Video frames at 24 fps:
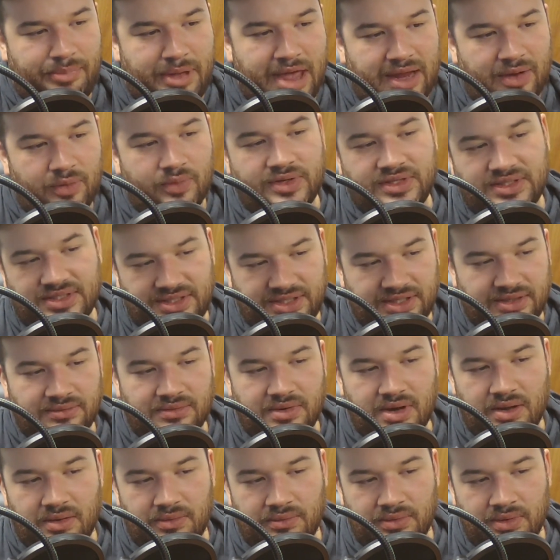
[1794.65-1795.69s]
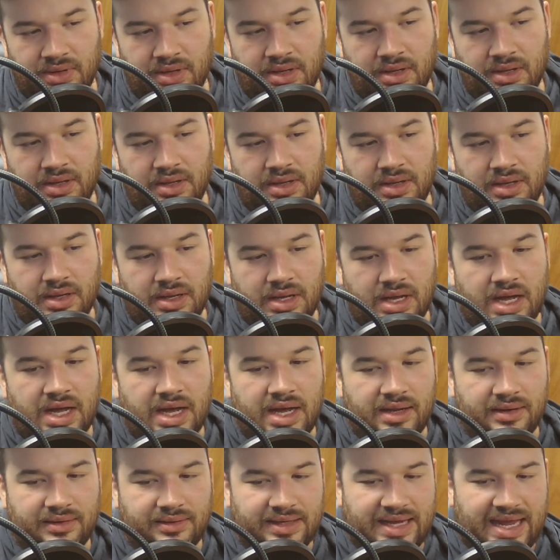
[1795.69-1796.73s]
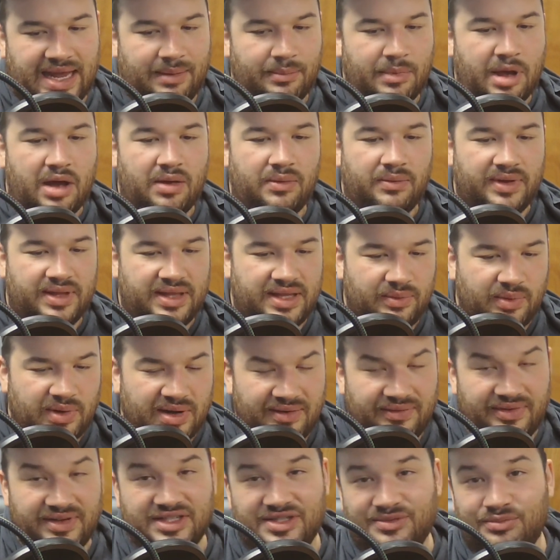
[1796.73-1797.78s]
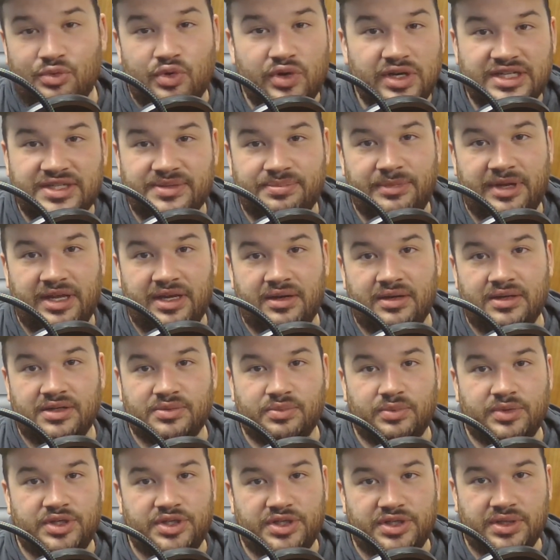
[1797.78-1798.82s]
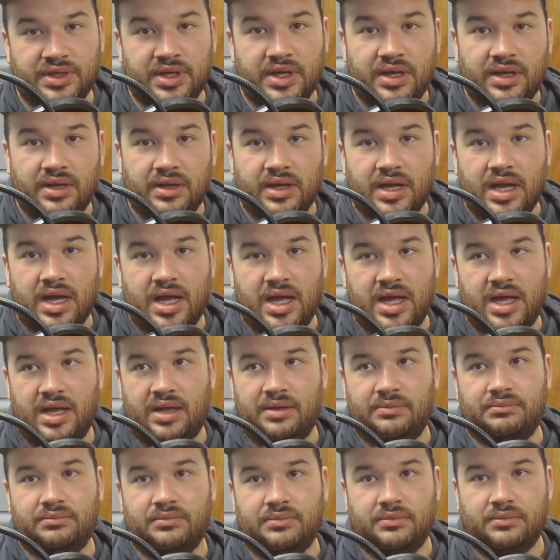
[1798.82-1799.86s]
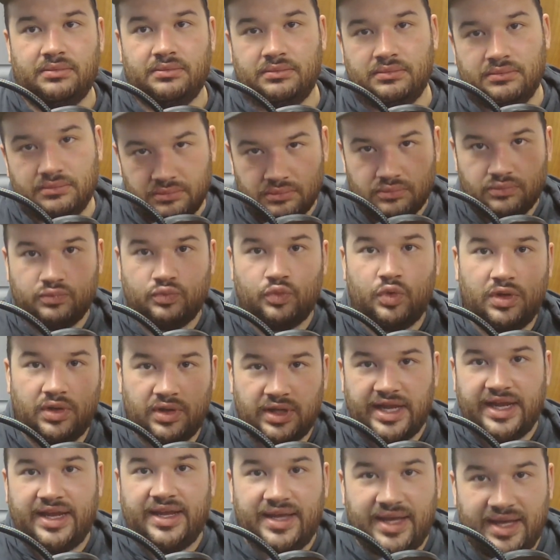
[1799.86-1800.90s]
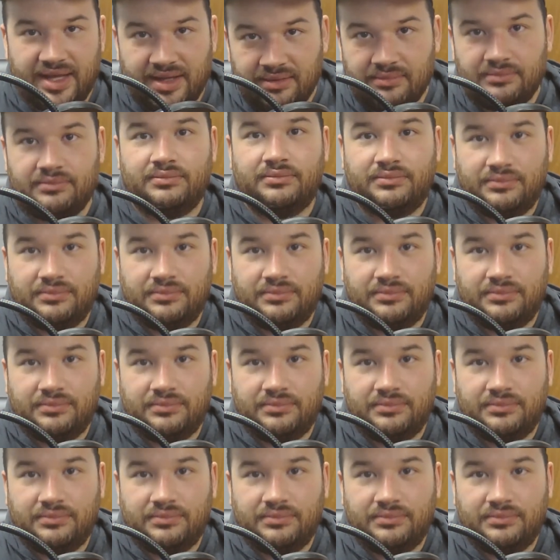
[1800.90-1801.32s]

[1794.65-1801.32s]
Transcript: Penguin Zero came out with one of his moist meters, which we'll link it